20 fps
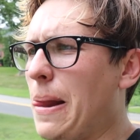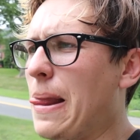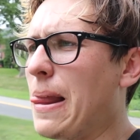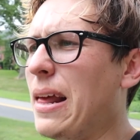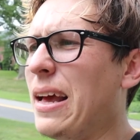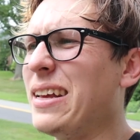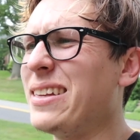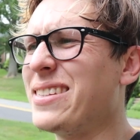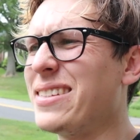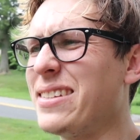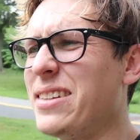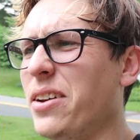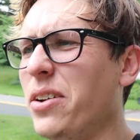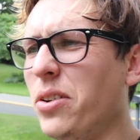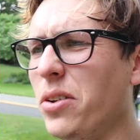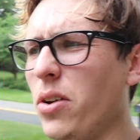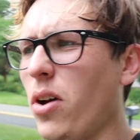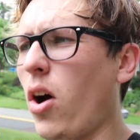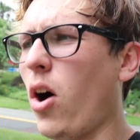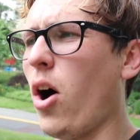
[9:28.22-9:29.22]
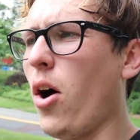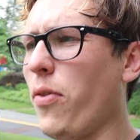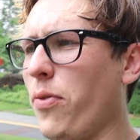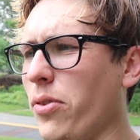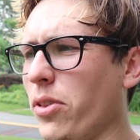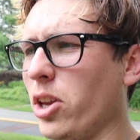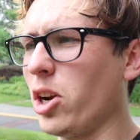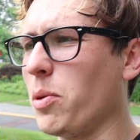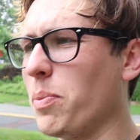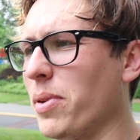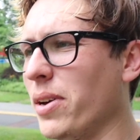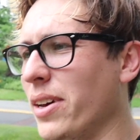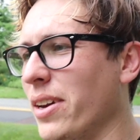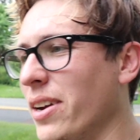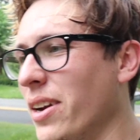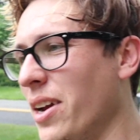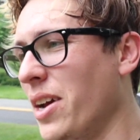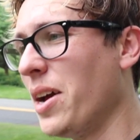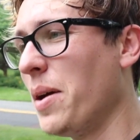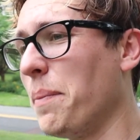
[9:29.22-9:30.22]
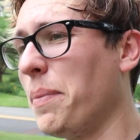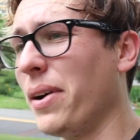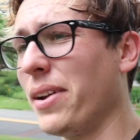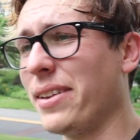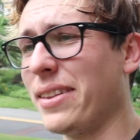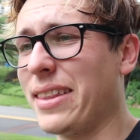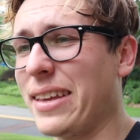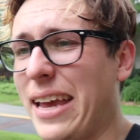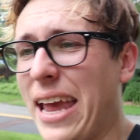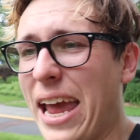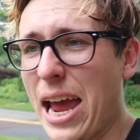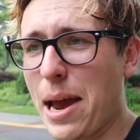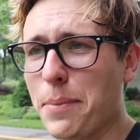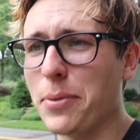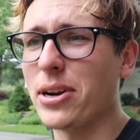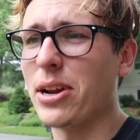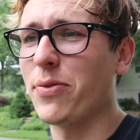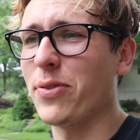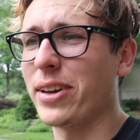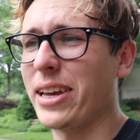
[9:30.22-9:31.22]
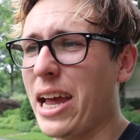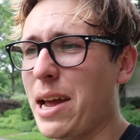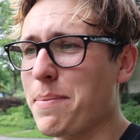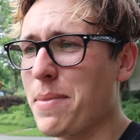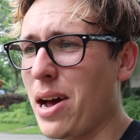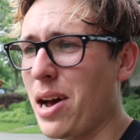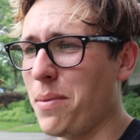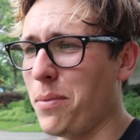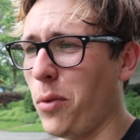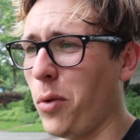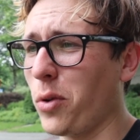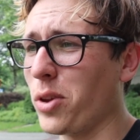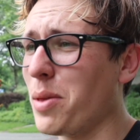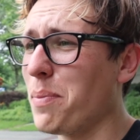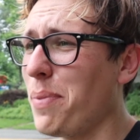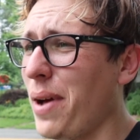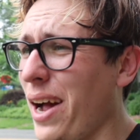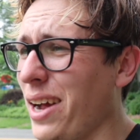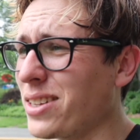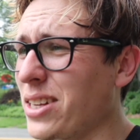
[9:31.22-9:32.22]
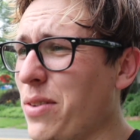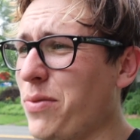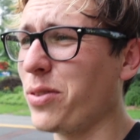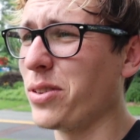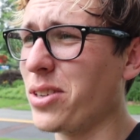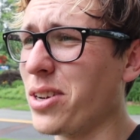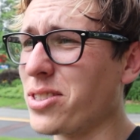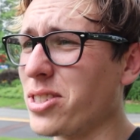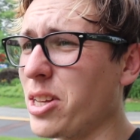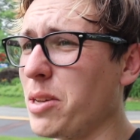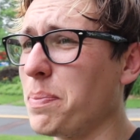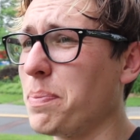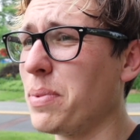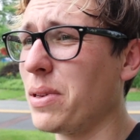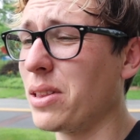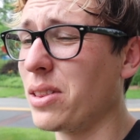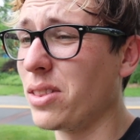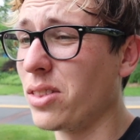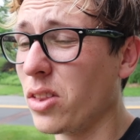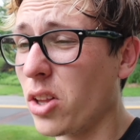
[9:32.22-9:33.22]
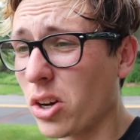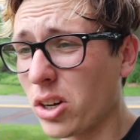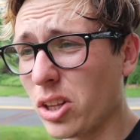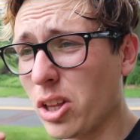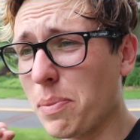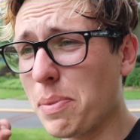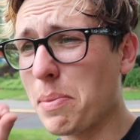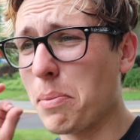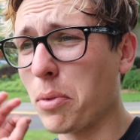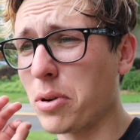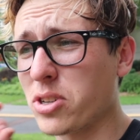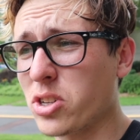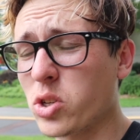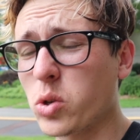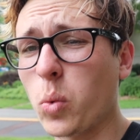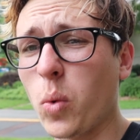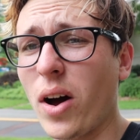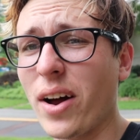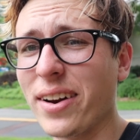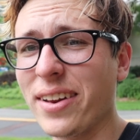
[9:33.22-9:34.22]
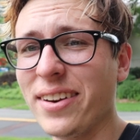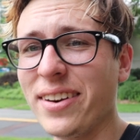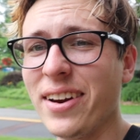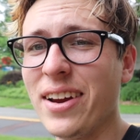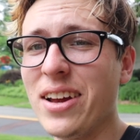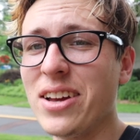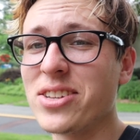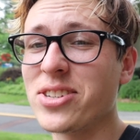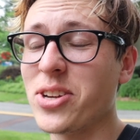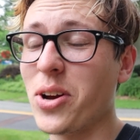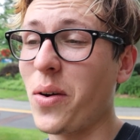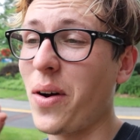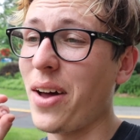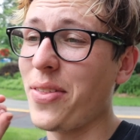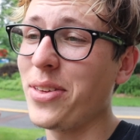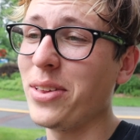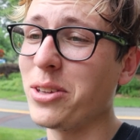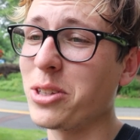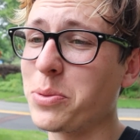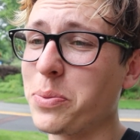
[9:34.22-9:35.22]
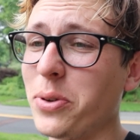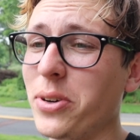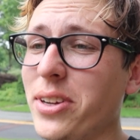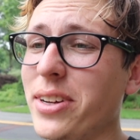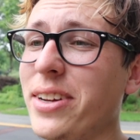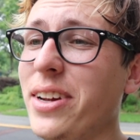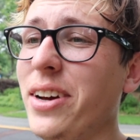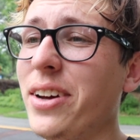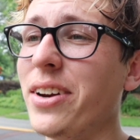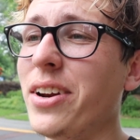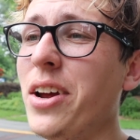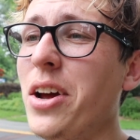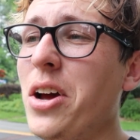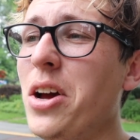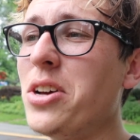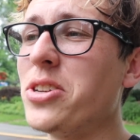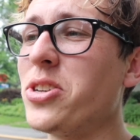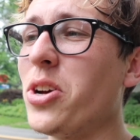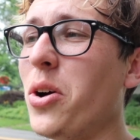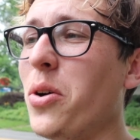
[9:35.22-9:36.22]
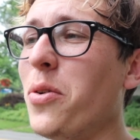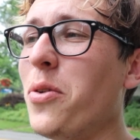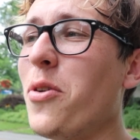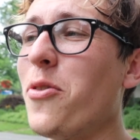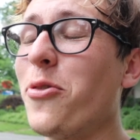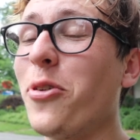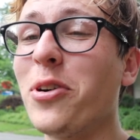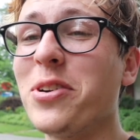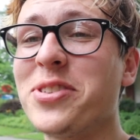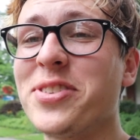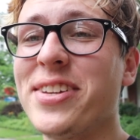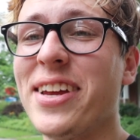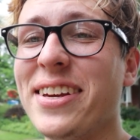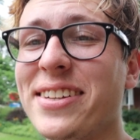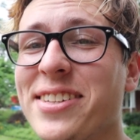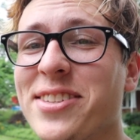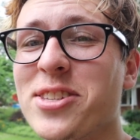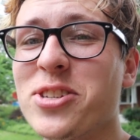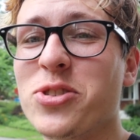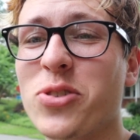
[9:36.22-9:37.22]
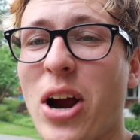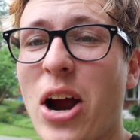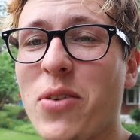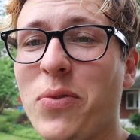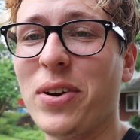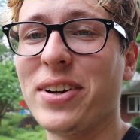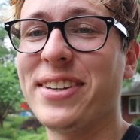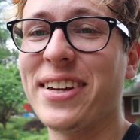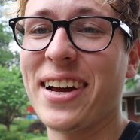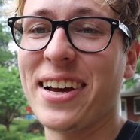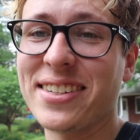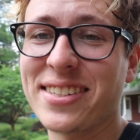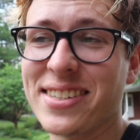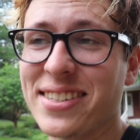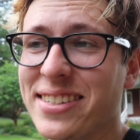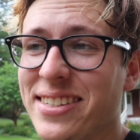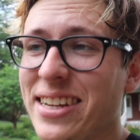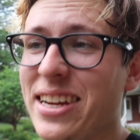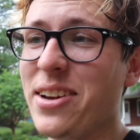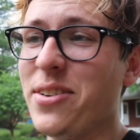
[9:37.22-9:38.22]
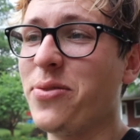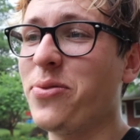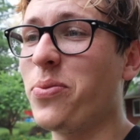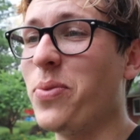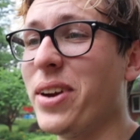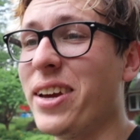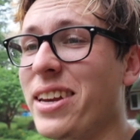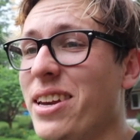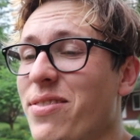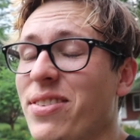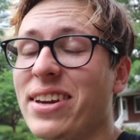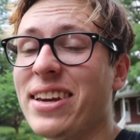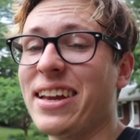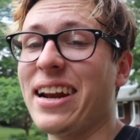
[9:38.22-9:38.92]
it's still off a little bit. But the camber definitely came out more, and the back definitely does look a little bit more squatted. So I think it looks pretty good. So first test is the driveway test to see if we can even get